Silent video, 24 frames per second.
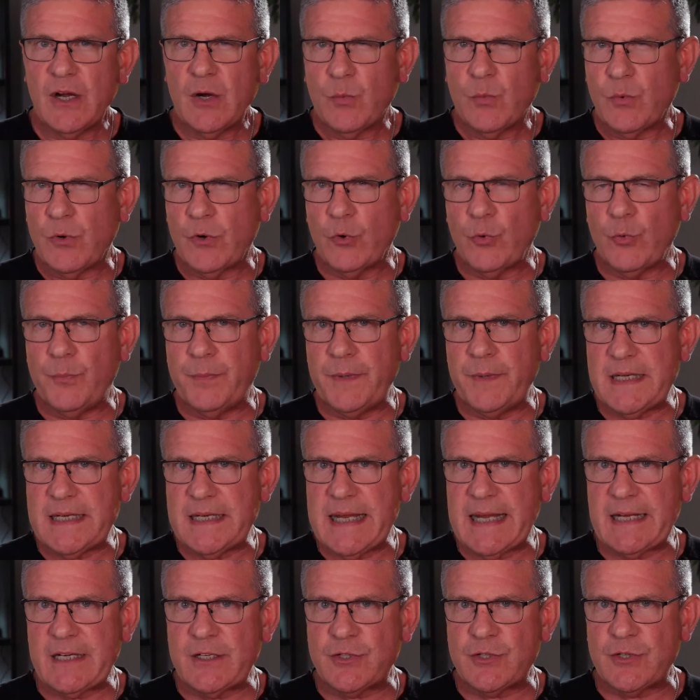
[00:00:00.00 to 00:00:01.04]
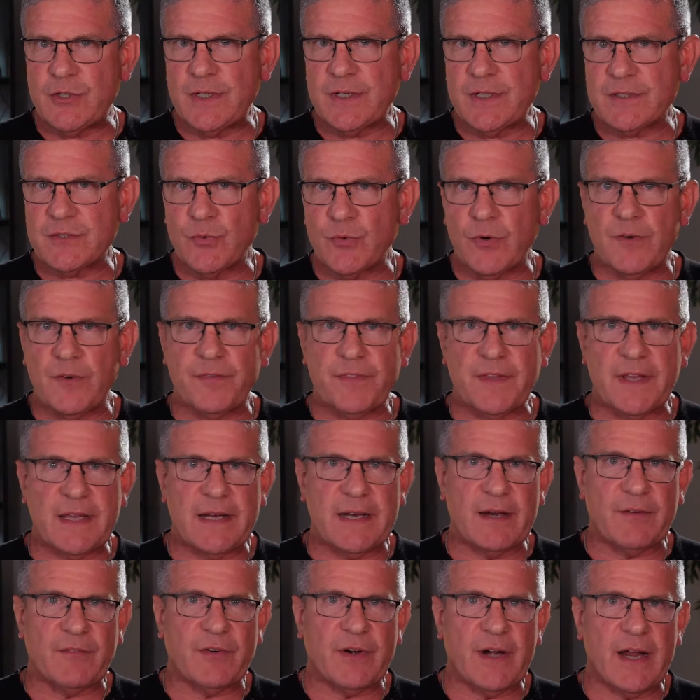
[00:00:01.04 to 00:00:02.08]
where it would be dangerous, or if they had
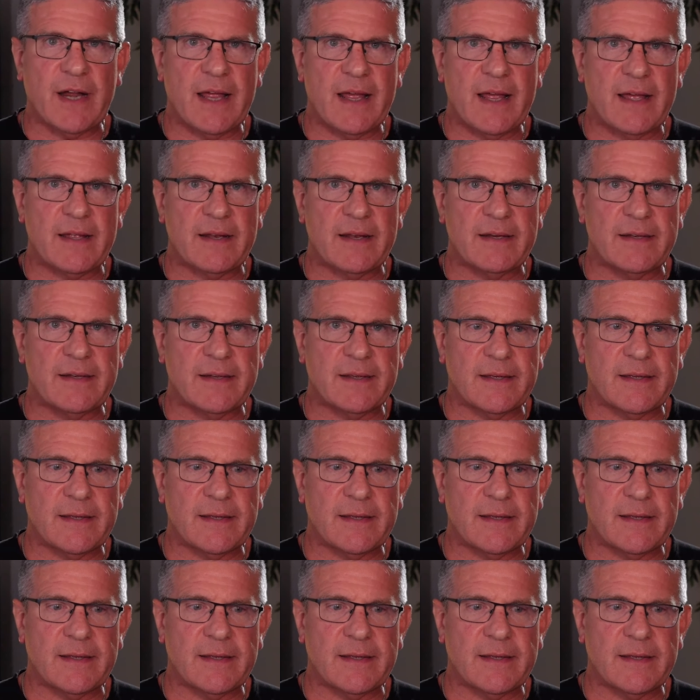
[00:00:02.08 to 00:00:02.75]
ever had,